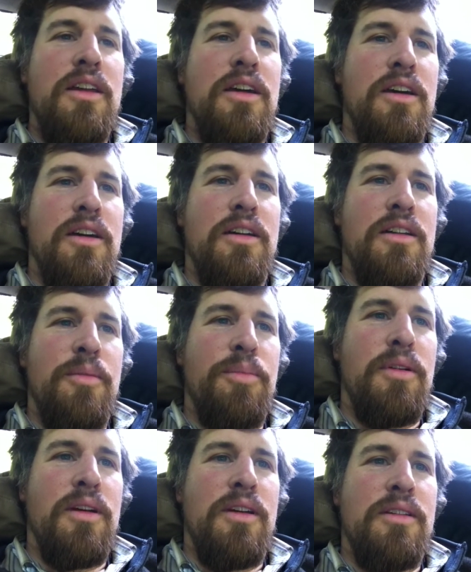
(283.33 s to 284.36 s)
uh, in the
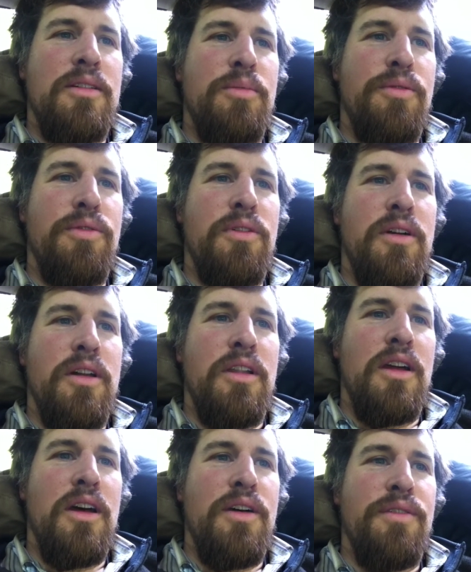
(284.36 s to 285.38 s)
place before I
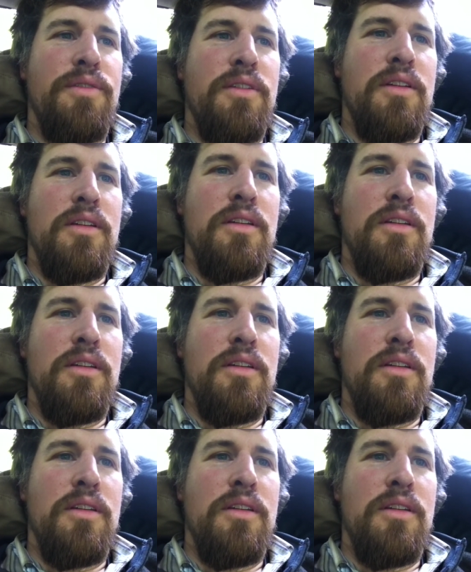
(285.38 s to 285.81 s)
left,